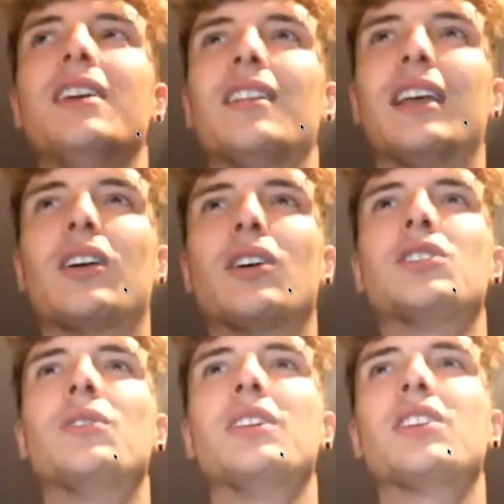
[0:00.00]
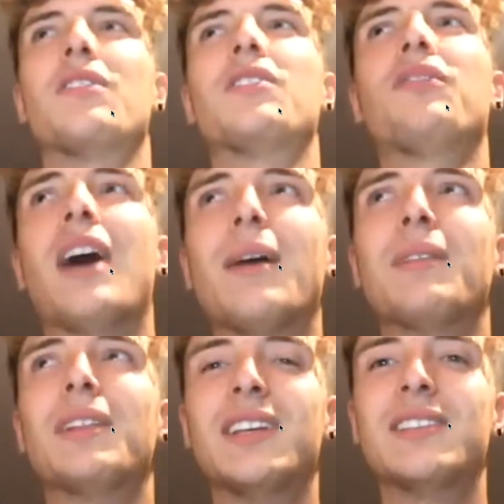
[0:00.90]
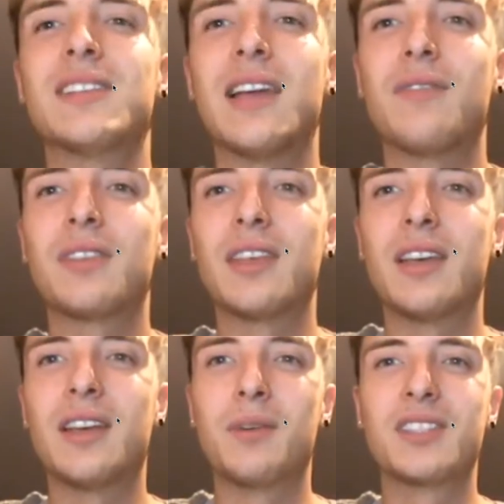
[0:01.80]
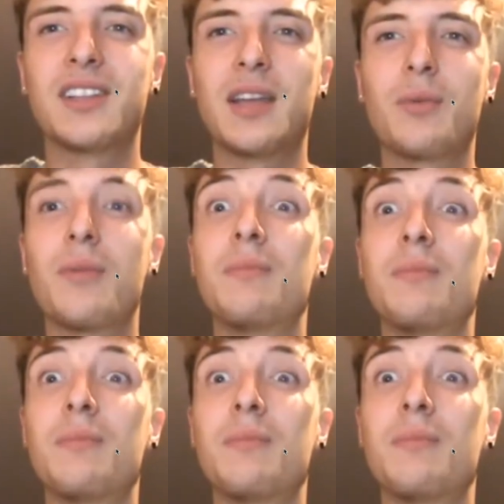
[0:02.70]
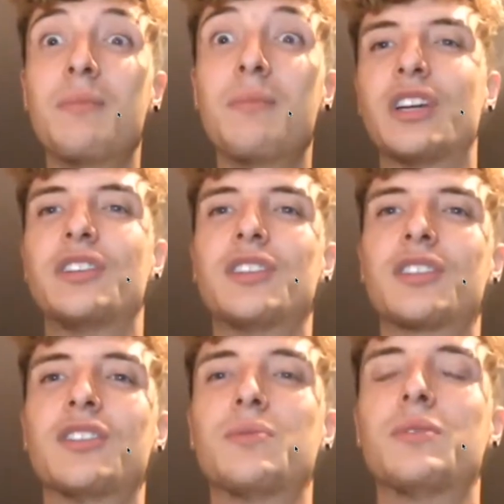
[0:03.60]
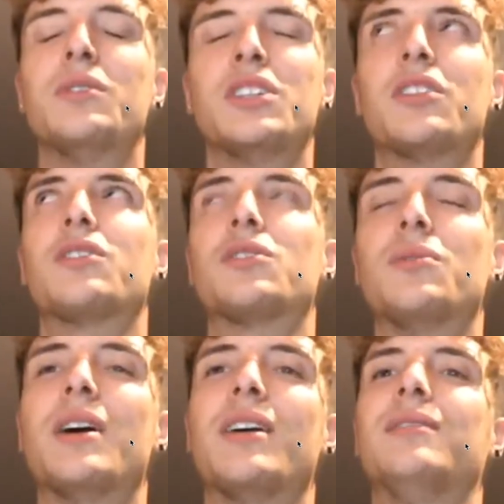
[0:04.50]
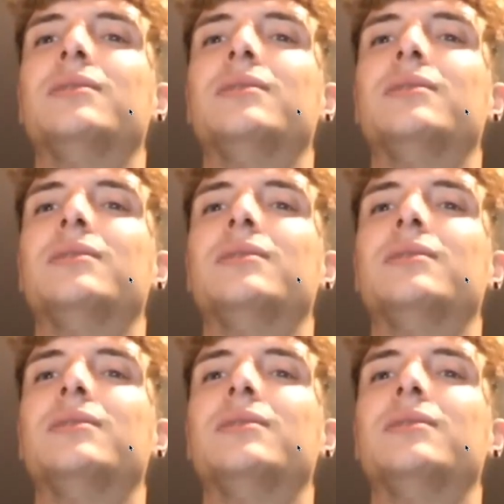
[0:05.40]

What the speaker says: Like, got to know each other's families and everything. It wasn't like we were mean total strangers because we knew each other so well.